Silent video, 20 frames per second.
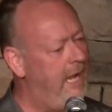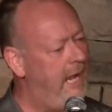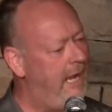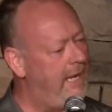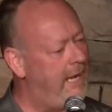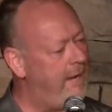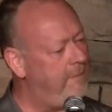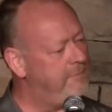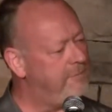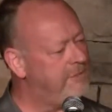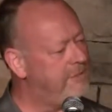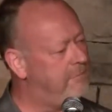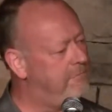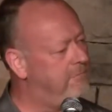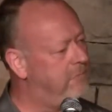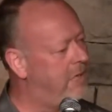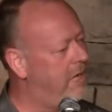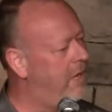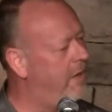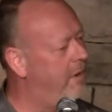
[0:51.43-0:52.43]
And that was a
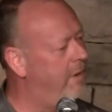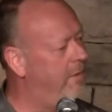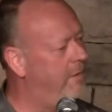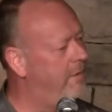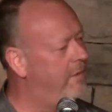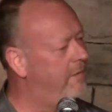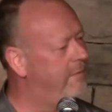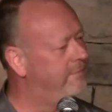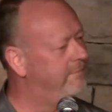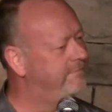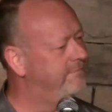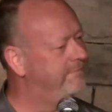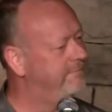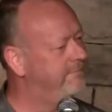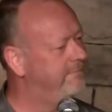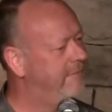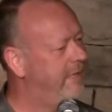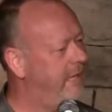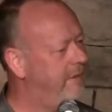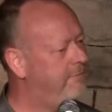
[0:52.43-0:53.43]
blow.
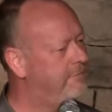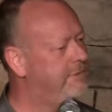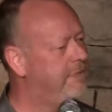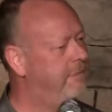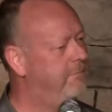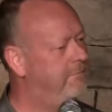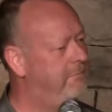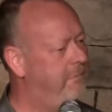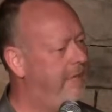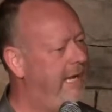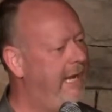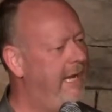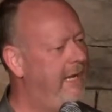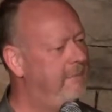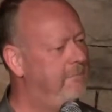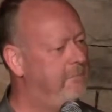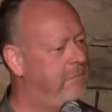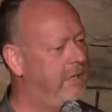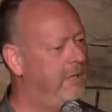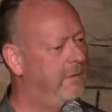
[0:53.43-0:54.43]
That was a
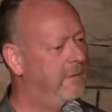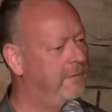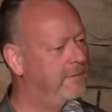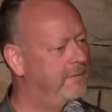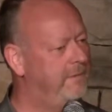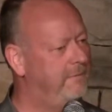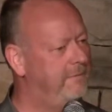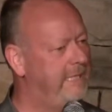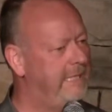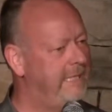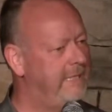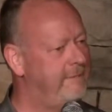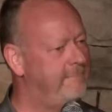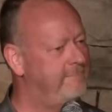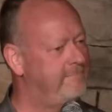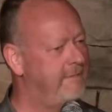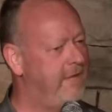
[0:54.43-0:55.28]
bad blow to me.